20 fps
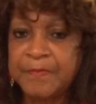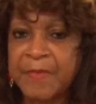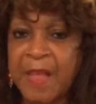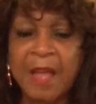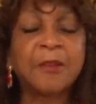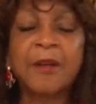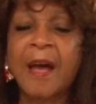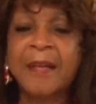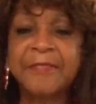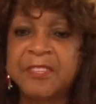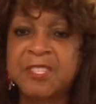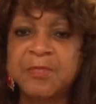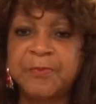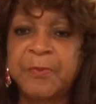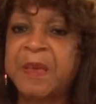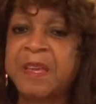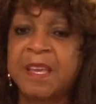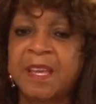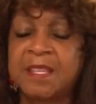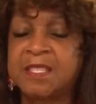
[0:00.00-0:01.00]
I don't have to
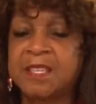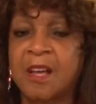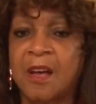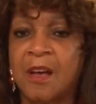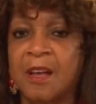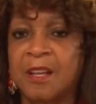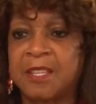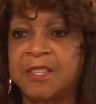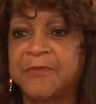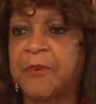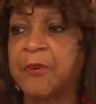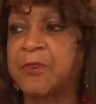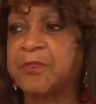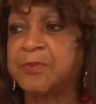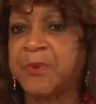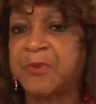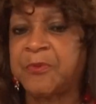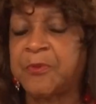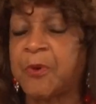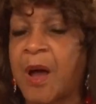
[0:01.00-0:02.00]
speak in tongues
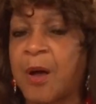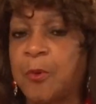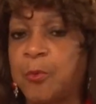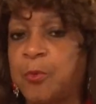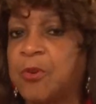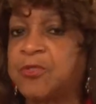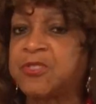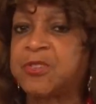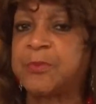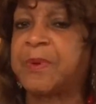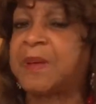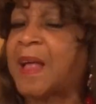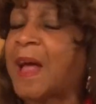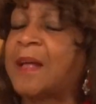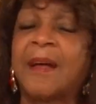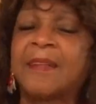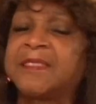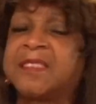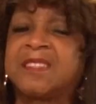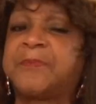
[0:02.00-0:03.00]
first before I worship it. I
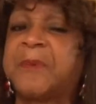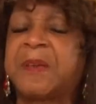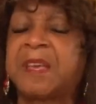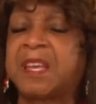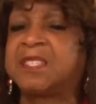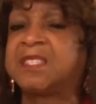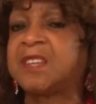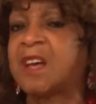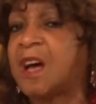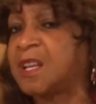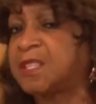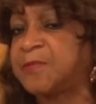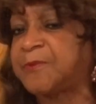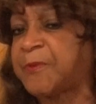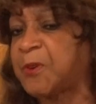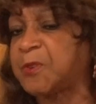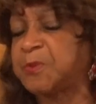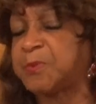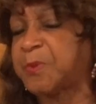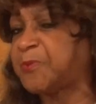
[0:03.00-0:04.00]
don't have to speak in tongues
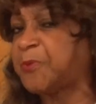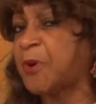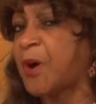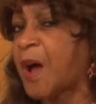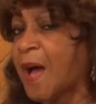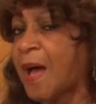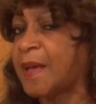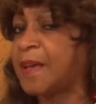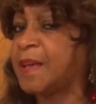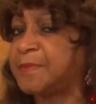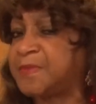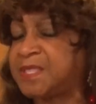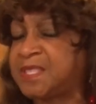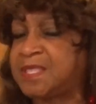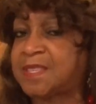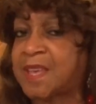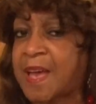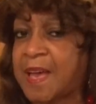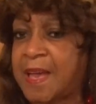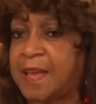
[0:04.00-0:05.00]
first before I am
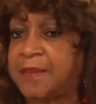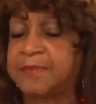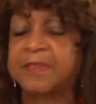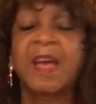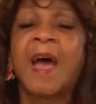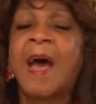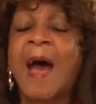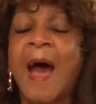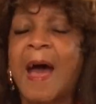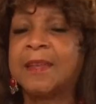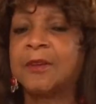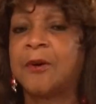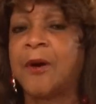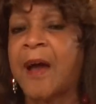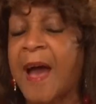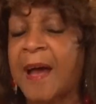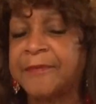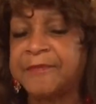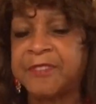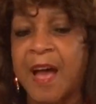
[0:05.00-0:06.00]
saved. I don't
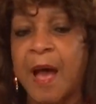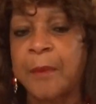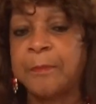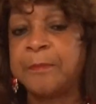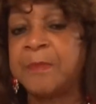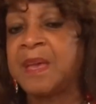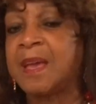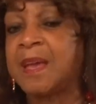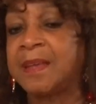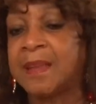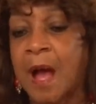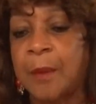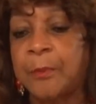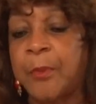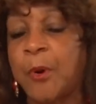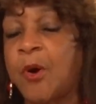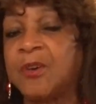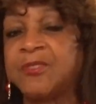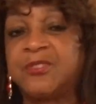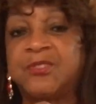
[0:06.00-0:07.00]
have to, our men, our
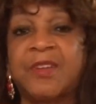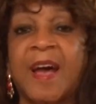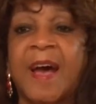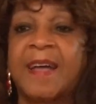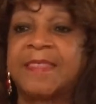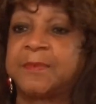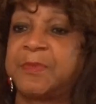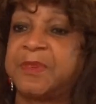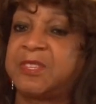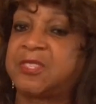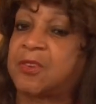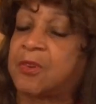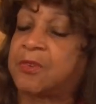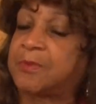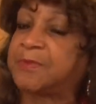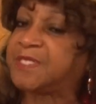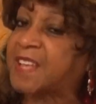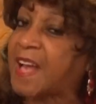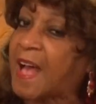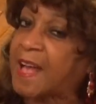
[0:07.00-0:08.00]
boys do not have to be
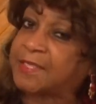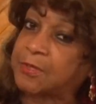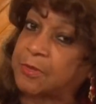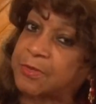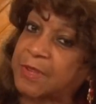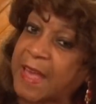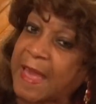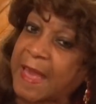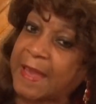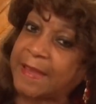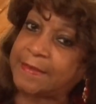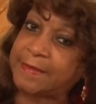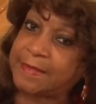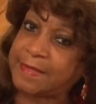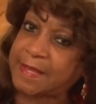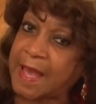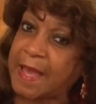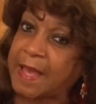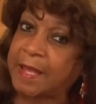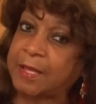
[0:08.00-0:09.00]
circumcised on the eighth
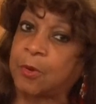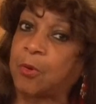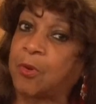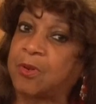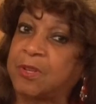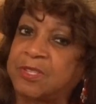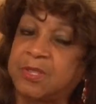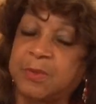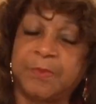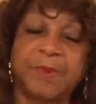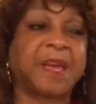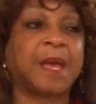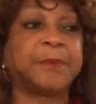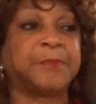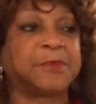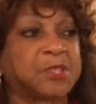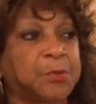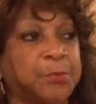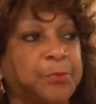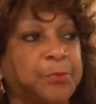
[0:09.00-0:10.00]
day in order to be able to